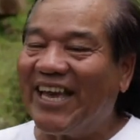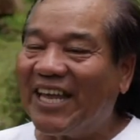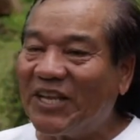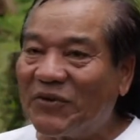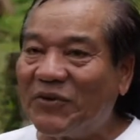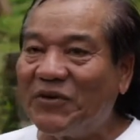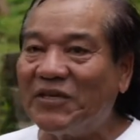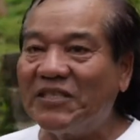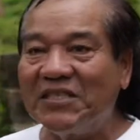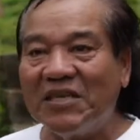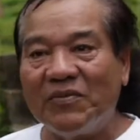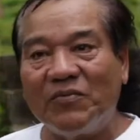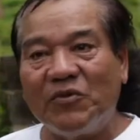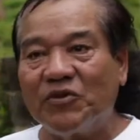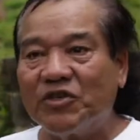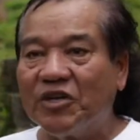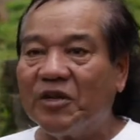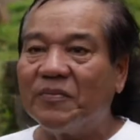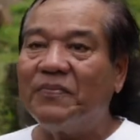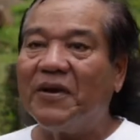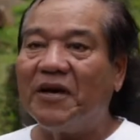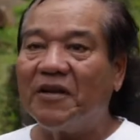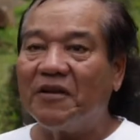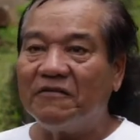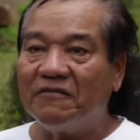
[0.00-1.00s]
That was the
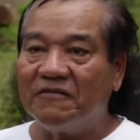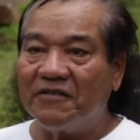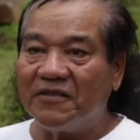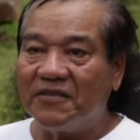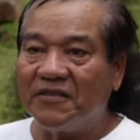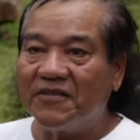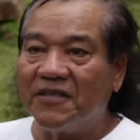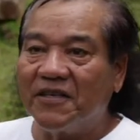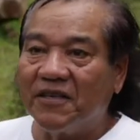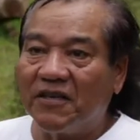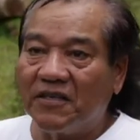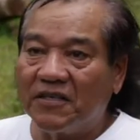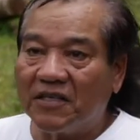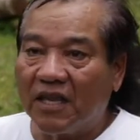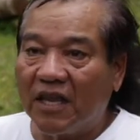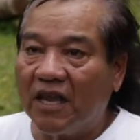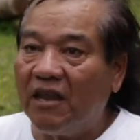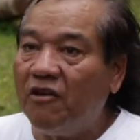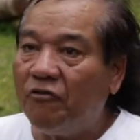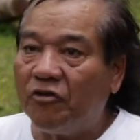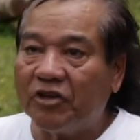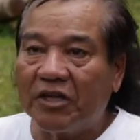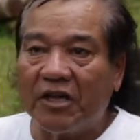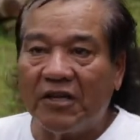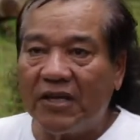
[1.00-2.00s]
emotion part of it because
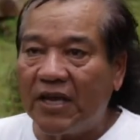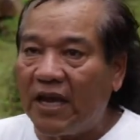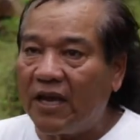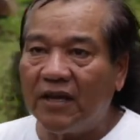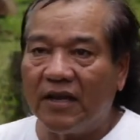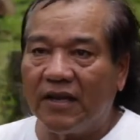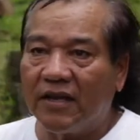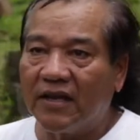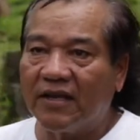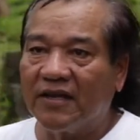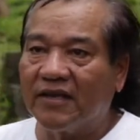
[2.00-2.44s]
he thought I'd die.